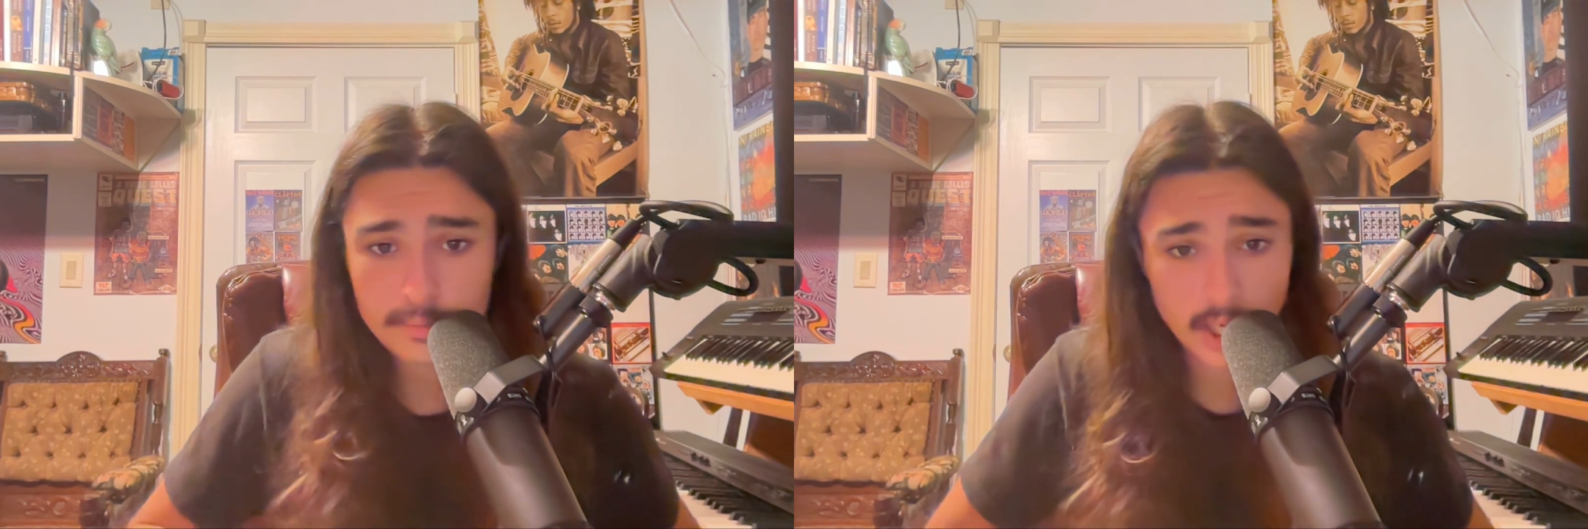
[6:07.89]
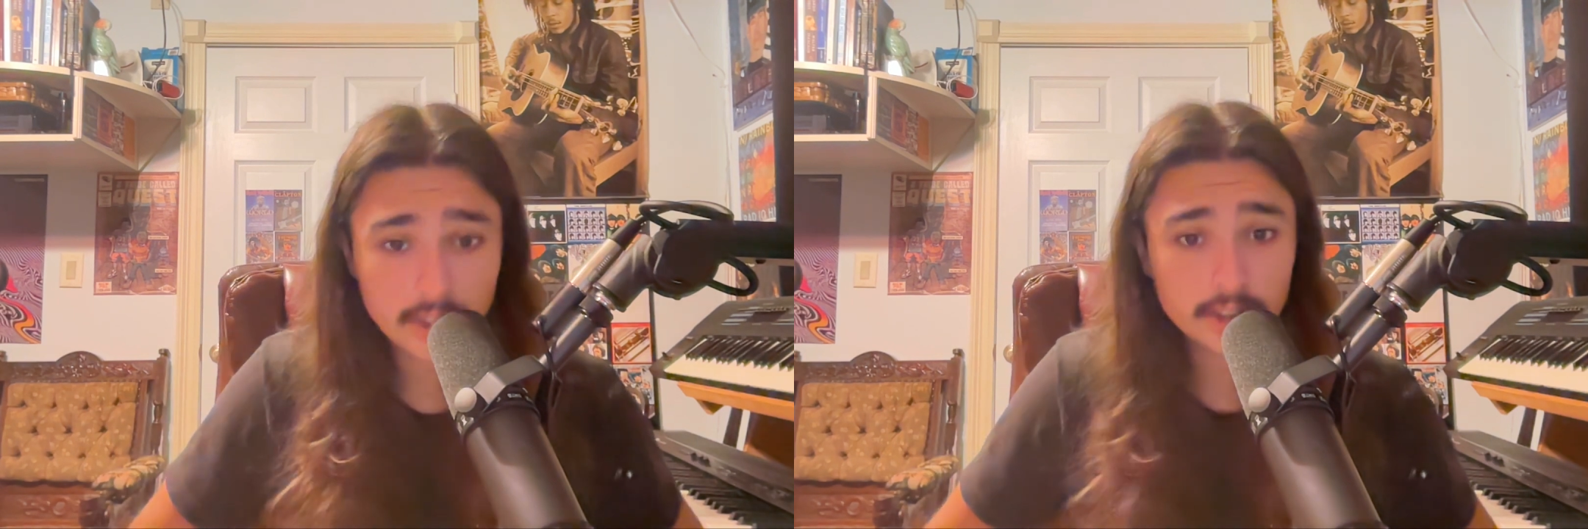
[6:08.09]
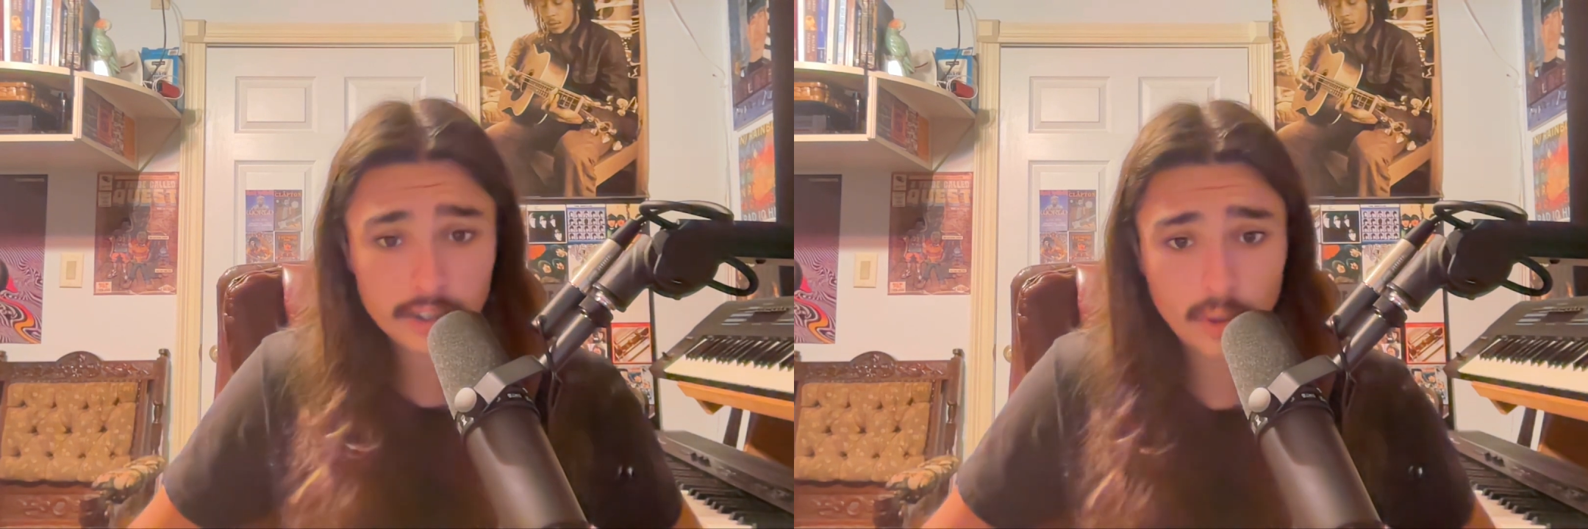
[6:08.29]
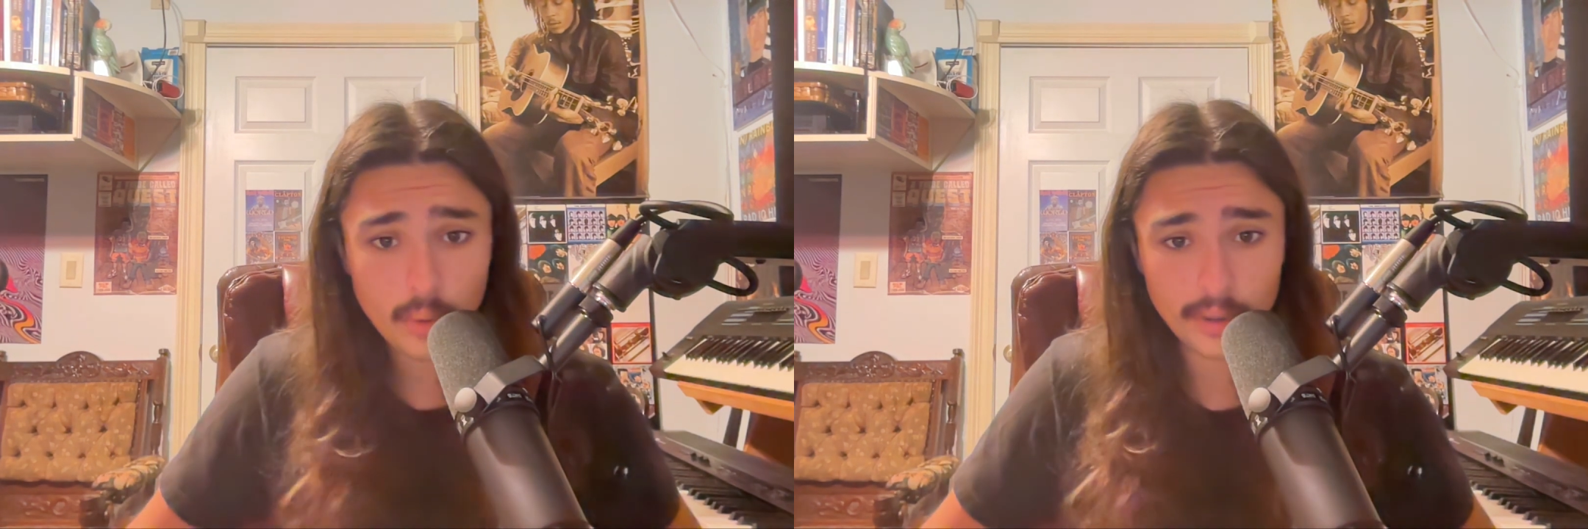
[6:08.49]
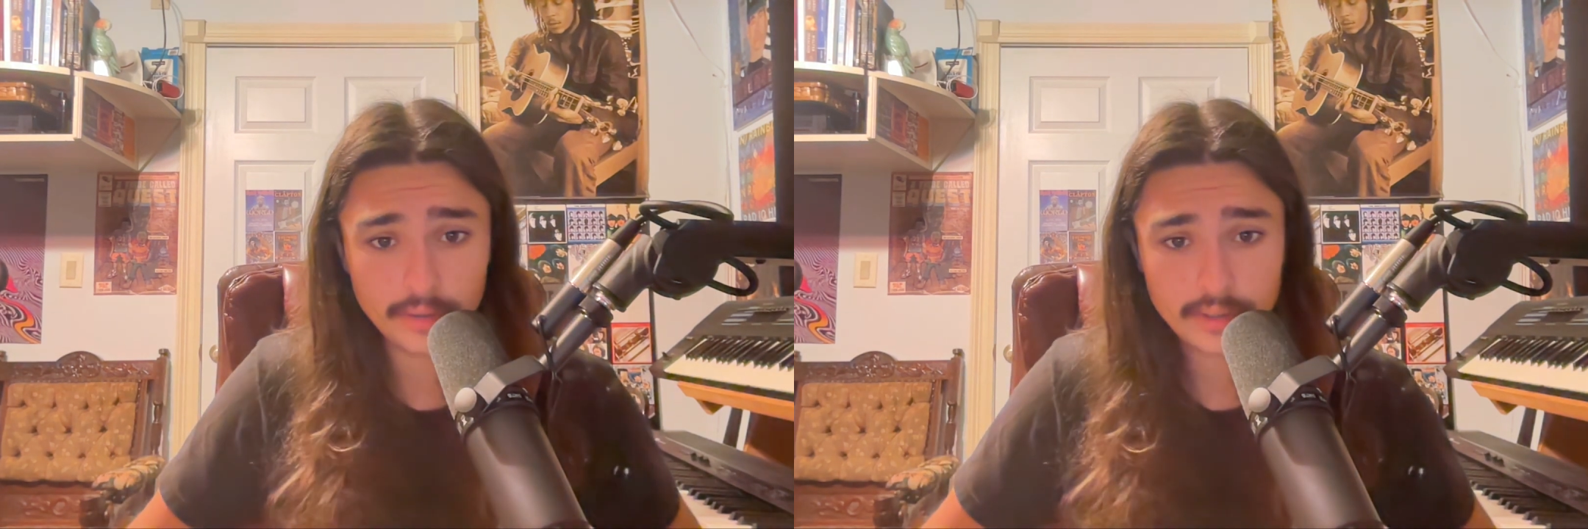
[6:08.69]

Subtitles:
cut the noise.